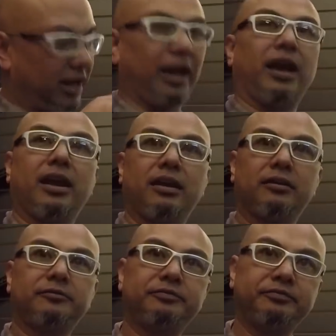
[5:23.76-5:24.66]
this is just
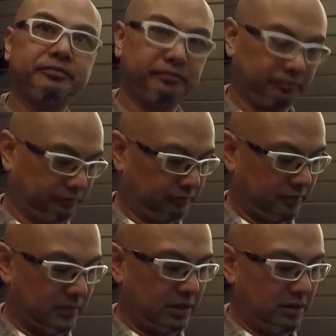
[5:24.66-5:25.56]
any. This
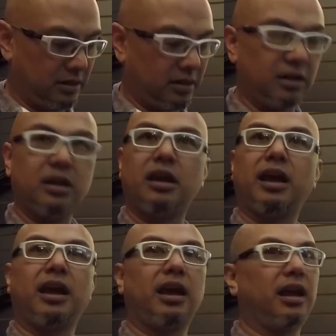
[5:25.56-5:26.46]
is good for the
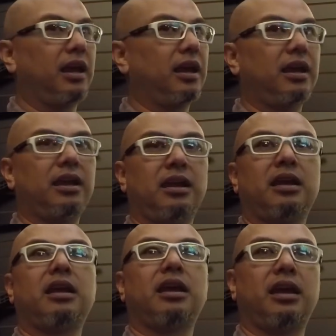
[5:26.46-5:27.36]
whole
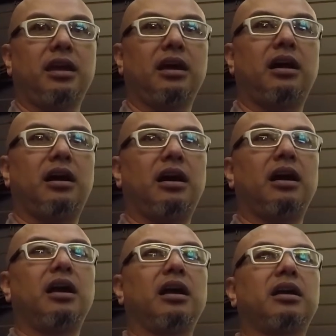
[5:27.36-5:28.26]
all of the United
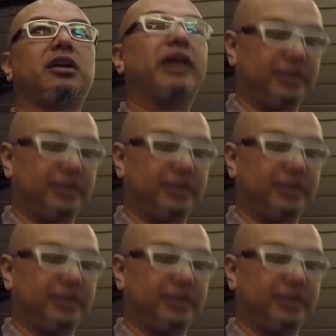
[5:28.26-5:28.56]
States, pretty